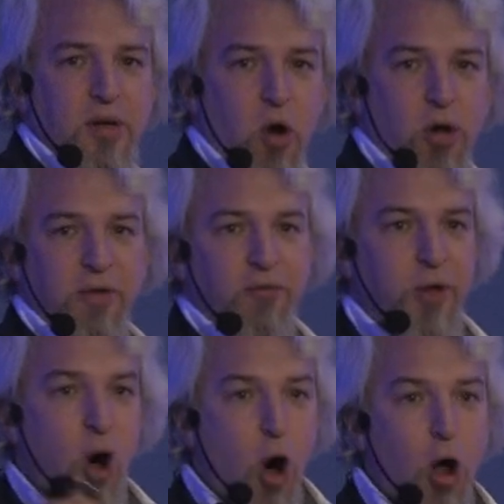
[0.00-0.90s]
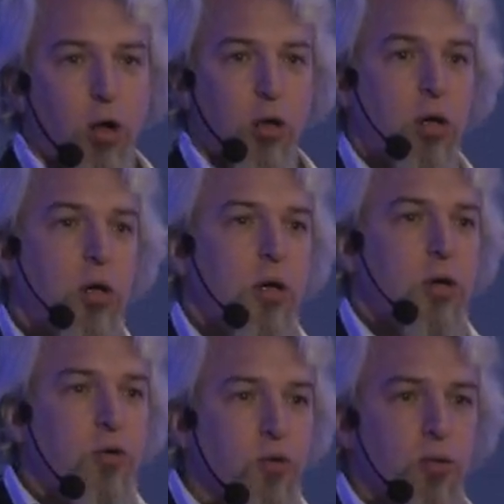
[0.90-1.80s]
talk. If we all
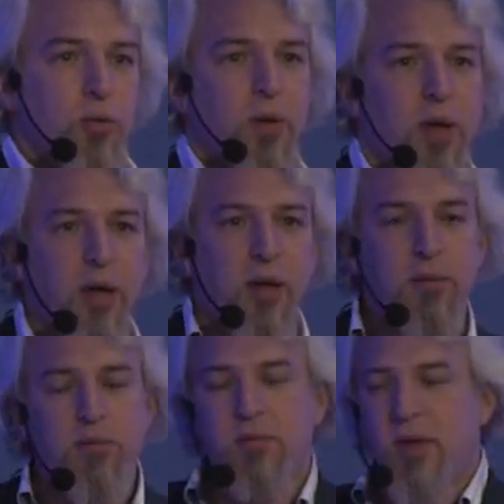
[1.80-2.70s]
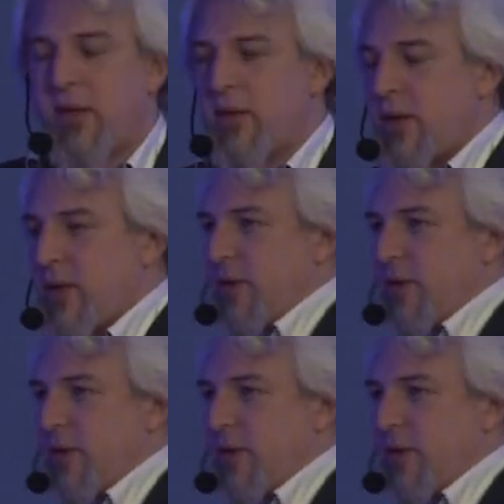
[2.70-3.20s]
do the, the,